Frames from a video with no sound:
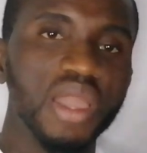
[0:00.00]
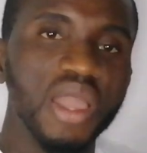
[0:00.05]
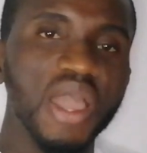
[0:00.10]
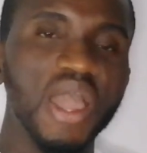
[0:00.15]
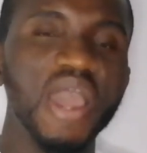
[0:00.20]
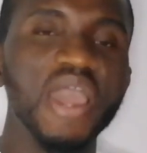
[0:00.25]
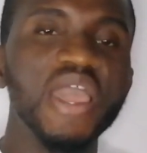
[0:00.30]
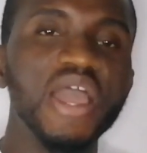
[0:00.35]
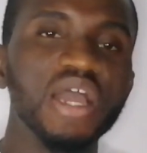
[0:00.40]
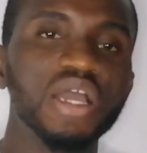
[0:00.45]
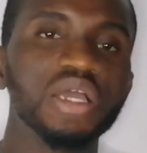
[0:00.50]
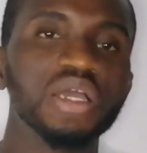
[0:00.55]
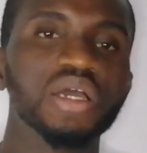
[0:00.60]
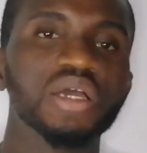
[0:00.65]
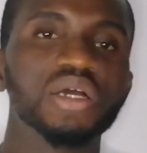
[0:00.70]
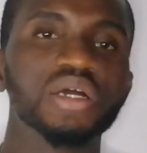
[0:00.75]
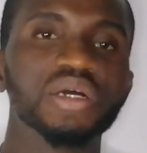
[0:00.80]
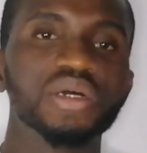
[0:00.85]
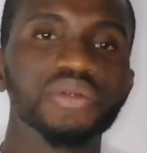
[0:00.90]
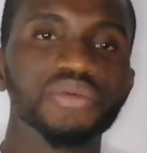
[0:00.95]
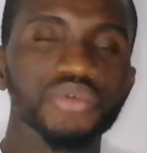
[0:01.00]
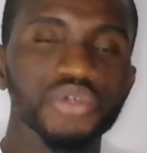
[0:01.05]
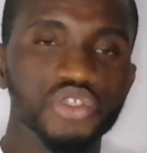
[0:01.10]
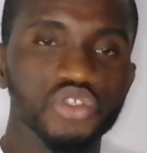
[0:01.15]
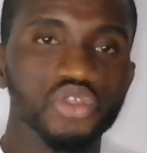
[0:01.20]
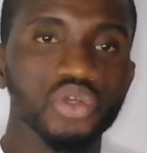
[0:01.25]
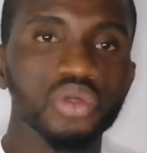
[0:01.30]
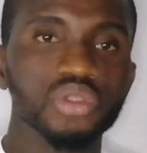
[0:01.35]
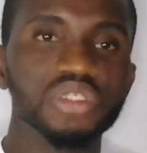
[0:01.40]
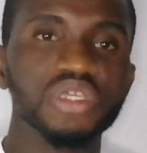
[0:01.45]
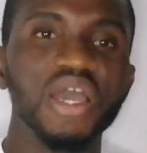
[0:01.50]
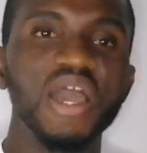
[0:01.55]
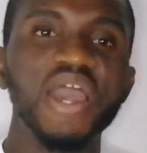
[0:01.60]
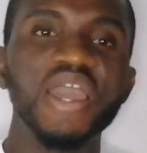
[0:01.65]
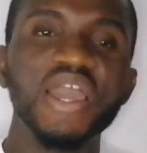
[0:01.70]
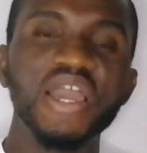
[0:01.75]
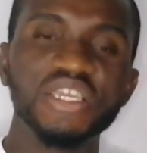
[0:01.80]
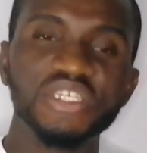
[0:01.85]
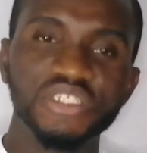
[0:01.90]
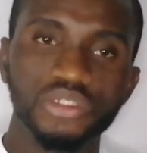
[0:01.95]
higher result,
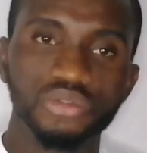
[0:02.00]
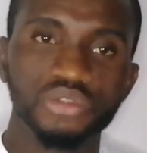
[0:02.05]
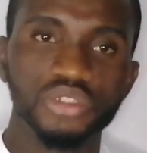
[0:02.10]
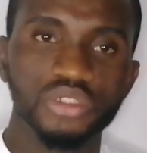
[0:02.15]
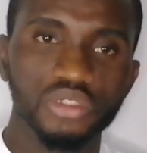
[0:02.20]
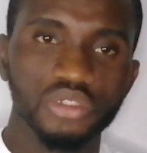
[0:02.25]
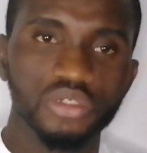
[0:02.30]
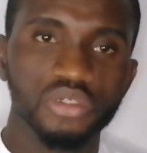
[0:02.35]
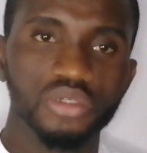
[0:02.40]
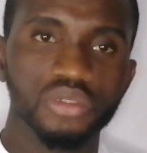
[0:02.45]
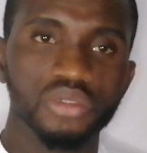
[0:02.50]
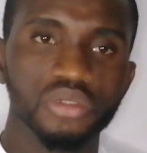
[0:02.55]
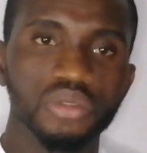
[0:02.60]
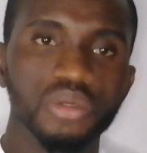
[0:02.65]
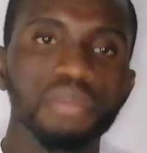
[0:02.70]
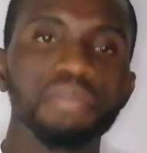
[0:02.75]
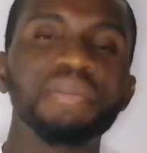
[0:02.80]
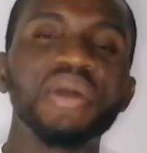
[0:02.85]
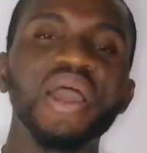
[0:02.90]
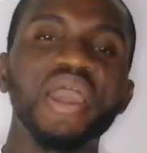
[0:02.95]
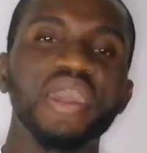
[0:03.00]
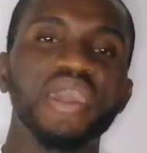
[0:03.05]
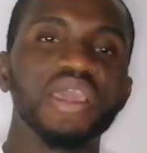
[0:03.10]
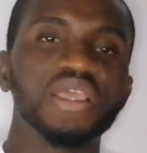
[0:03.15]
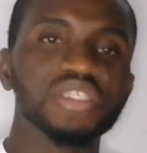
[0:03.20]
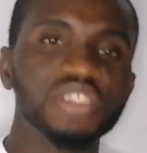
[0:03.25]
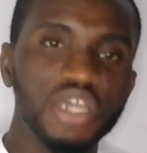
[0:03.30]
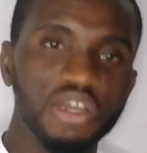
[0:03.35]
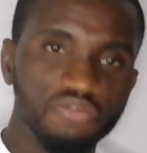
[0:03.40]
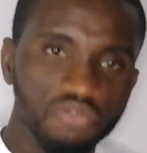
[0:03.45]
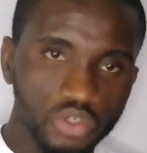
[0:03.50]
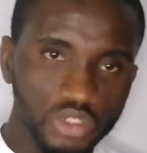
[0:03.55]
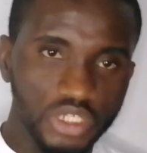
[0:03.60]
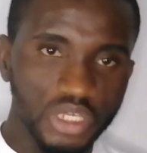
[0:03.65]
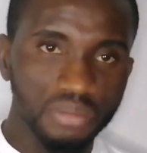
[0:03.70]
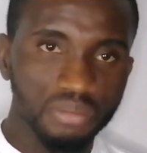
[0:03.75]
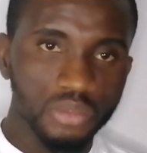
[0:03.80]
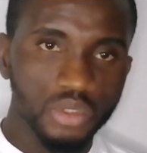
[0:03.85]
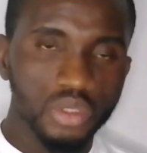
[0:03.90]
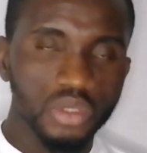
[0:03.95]
higher yield per hectare for
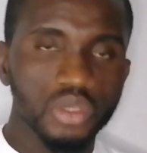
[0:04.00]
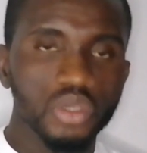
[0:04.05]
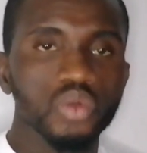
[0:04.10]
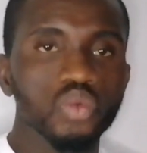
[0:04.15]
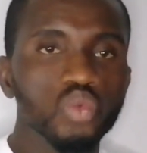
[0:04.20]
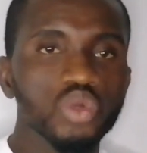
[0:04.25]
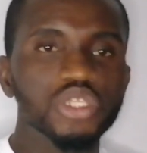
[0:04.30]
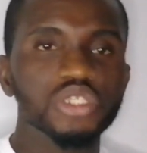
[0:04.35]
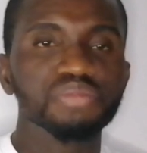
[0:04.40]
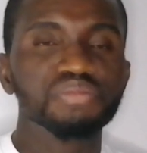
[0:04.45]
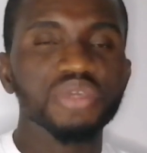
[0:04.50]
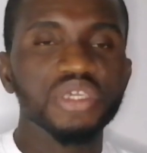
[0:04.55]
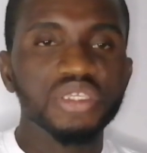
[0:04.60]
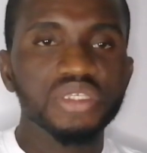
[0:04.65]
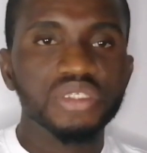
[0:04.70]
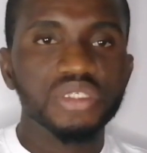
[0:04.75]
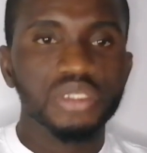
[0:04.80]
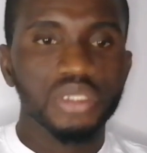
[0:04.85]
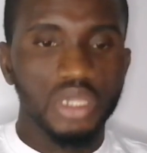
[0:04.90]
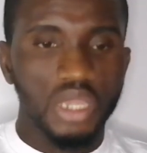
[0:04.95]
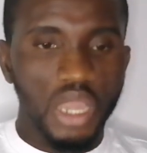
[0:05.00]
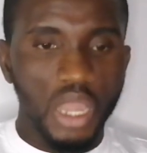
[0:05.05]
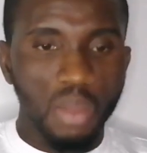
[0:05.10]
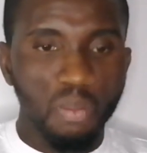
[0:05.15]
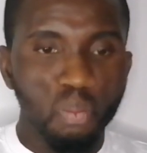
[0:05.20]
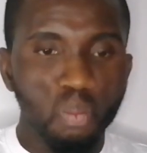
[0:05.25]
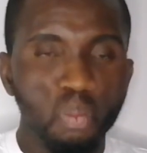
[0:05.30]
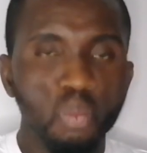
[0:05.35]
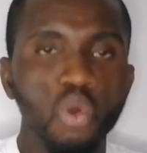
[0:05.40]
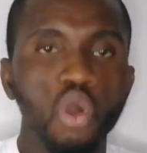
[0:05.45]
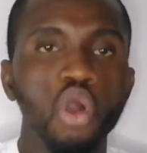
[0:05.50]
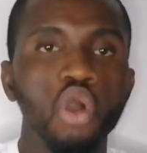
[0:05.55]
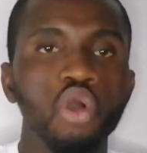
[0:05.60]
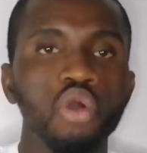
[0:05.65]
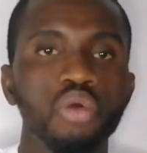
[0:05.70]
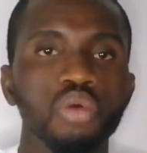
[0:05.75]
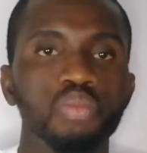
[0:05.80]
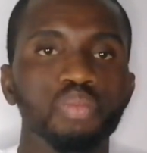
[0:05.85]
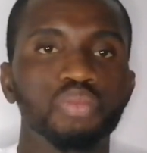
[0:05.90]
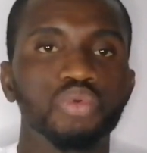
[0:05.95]
them, which means uh,
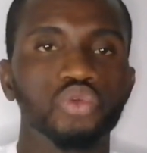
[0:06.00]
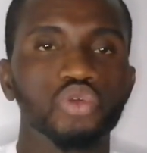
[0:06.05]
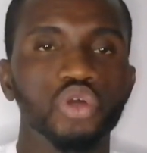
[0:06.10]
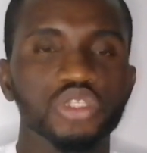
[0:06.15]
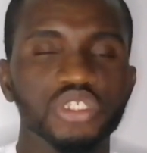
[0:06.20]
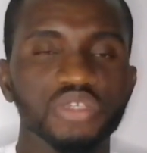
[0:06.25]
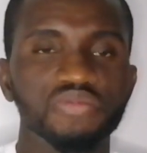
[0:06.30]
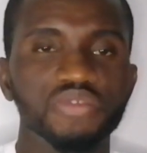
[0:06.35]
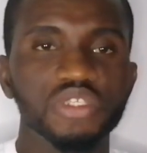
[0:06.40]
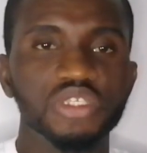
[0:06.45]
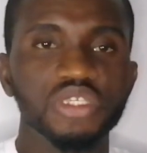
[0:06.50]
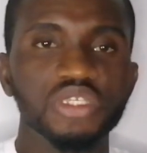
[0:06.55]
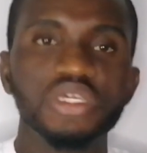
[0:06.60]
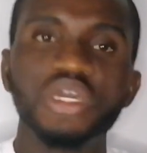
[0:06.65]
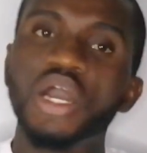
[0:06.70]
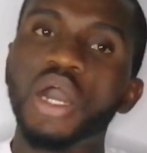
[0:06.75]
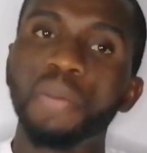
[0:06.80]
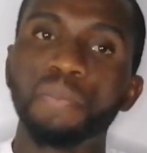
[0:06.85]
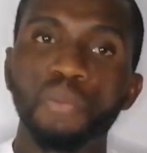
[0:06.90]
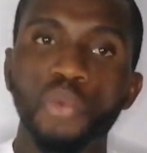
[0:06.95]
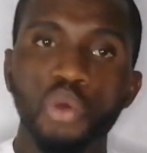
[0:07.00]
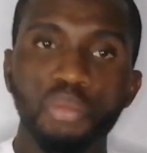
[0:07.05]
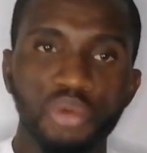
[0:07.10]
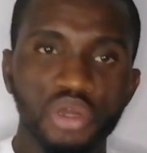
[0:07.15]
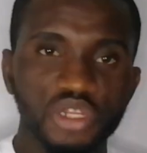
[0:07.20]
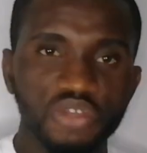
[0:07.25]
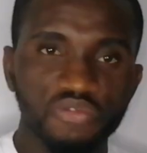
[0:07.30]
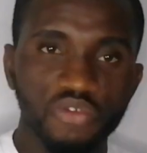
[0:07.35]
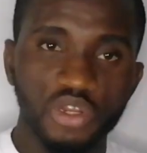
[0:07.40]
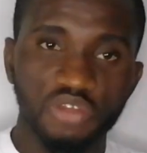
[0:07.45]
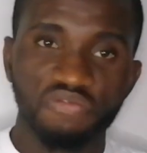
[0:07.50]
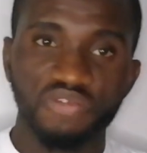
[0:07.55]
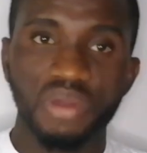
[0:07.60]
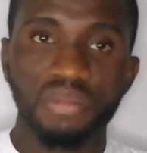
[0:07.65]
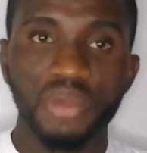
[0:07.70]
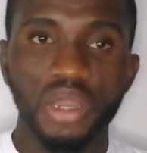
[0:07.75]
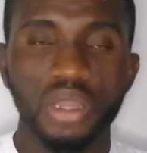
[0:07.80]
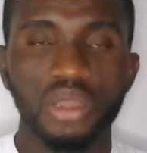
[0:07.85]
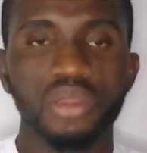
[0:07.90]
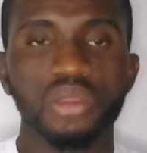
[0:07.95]
more productivity and more money for the
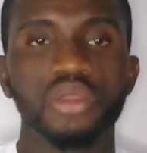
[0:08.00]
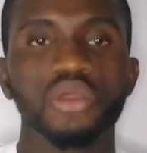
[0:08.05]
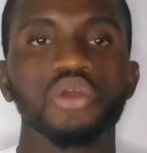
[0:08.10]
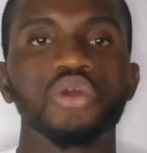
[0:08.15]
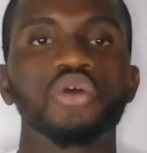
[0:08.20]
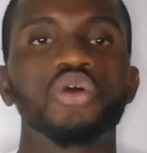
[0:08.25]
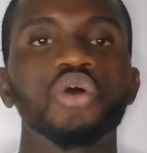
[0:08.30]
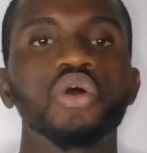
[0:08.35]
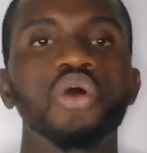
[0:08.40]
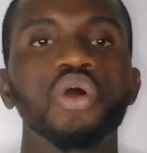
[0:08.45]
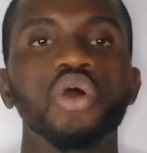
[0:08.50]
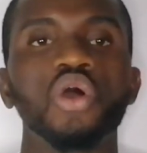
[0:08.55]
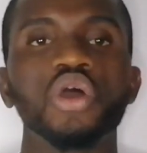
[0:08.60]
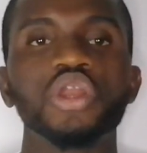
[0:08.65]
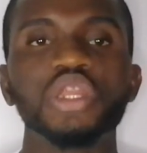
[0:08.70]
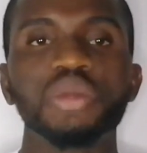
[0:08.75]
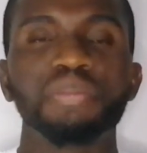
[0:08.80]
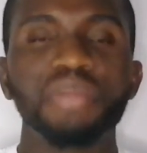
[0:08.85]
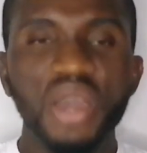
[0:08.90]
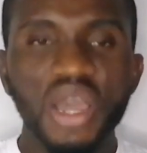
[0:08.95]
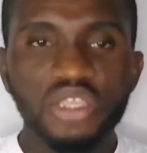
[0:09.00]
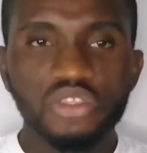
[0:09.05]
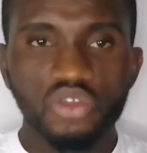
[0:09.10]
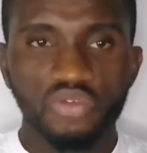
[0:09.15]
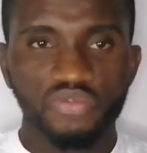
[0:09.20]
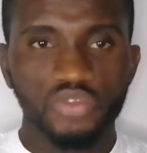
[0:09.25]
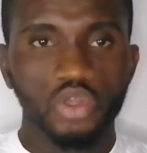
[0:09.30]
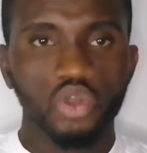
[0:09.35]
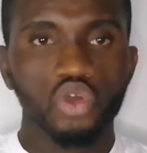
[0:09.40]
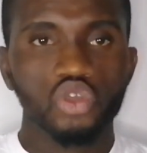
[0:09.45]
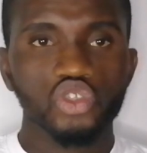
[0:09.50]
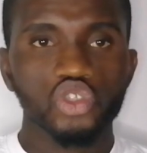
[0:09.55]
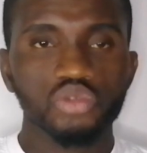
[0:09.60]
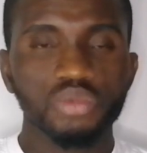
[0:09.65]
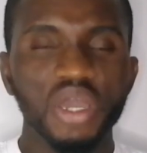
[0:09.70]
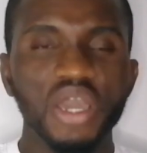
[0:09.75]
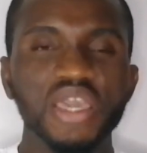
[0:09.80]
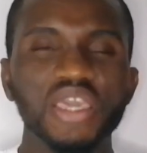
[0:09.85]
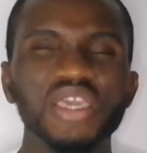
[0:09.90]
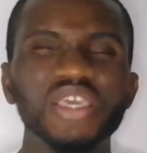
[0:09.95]
farmer. On the part of the
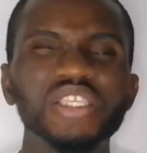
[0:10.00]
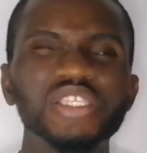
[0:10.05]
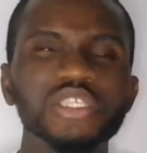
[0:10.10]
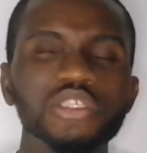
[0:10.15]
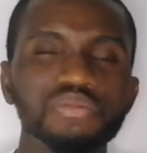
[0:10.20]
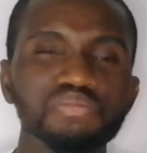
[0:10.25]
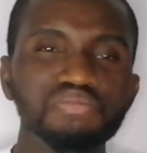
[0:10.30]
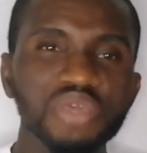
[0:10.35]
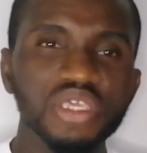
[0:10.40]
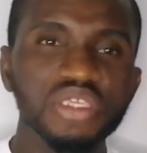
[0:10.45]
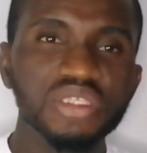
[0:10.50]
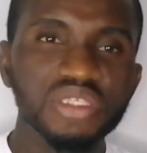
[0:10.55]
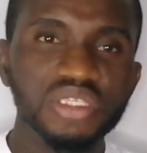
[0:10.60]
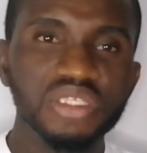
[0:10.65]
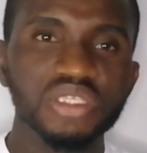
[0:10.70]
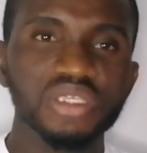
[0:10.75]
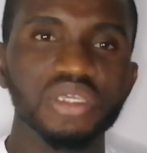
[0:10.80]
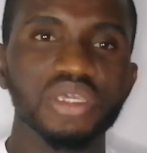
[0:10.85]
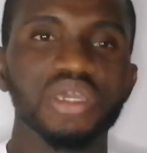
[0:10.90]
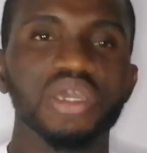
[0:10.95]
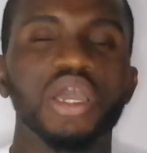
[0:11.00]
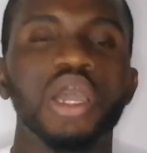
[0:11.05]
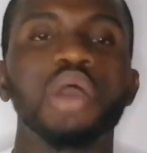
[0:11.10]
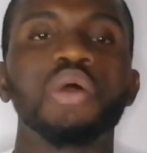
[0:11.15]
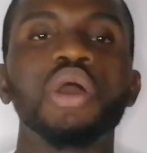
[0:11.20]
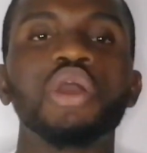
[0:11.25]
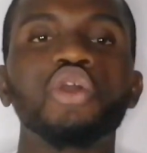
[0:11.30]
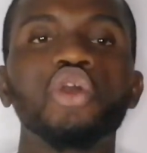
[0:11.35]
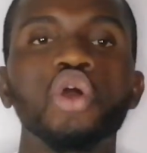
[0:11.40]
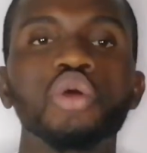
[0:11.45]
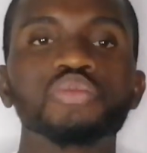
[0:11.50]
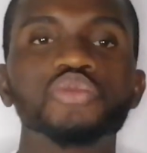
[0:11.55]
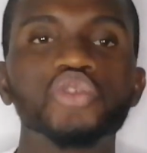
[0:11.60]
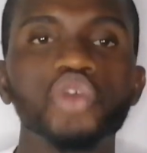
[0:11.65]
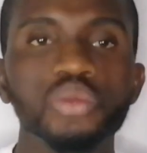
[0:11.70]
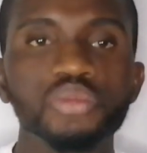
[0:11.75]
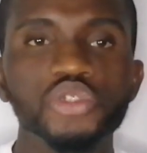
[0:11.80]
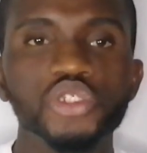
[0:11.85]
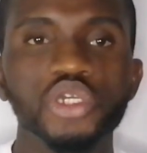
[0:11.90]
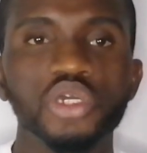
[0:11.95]
consumer, it means our
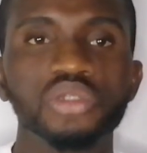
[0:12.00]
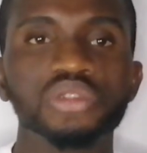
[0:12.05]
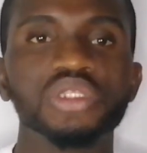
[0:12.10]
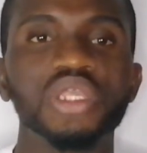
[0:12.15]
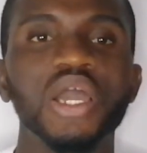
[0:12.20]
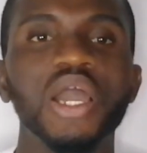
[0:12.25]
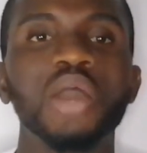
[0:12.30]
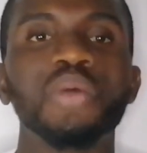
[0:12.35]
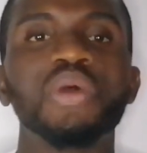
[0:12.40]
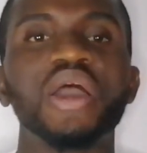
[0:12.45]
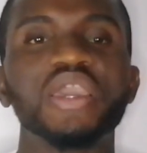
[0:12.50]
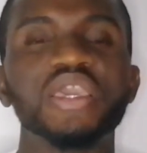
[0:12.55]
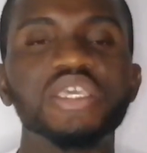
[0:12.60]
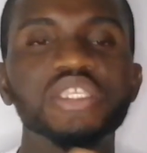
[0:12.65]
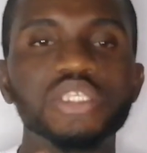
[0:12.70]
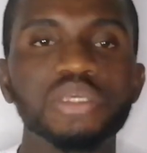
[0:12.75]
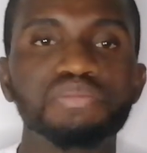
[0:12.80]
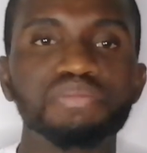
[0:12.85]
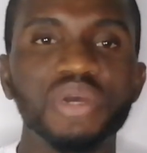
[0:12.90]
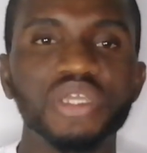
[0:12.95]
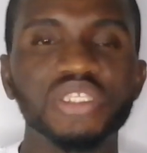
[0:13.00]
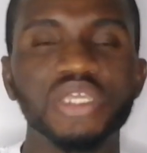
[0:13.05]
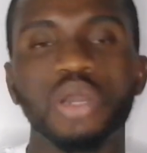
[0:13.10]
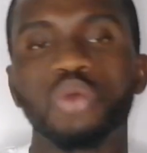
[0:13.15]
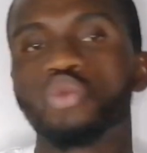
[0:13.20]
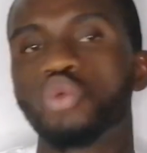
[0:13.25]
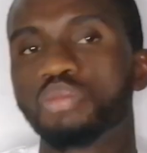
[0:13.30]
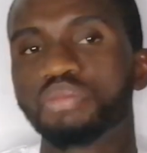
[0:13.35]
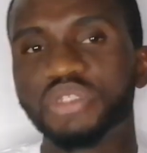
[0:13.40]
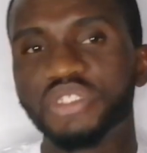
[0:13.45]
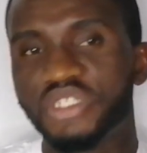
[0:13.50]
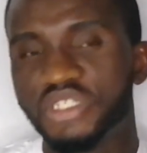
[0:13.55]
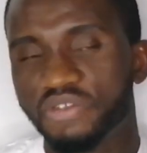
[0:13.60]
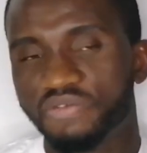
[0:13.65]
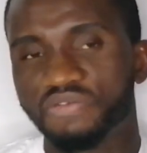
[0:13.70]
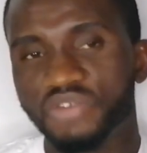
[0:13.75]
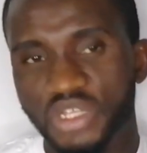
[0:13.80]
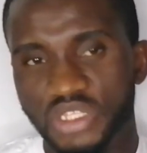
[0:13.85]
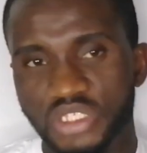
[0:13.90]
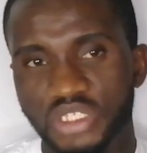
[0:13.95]
consumption, our eating pattern will be
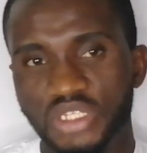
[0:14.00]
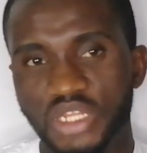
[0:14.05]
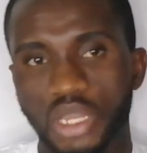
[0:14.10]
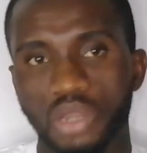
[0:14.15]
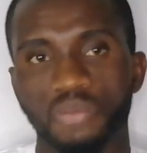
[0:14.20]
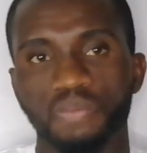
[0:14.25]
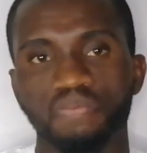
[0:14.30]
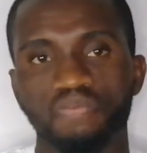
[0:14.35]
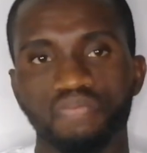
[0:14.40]
different now.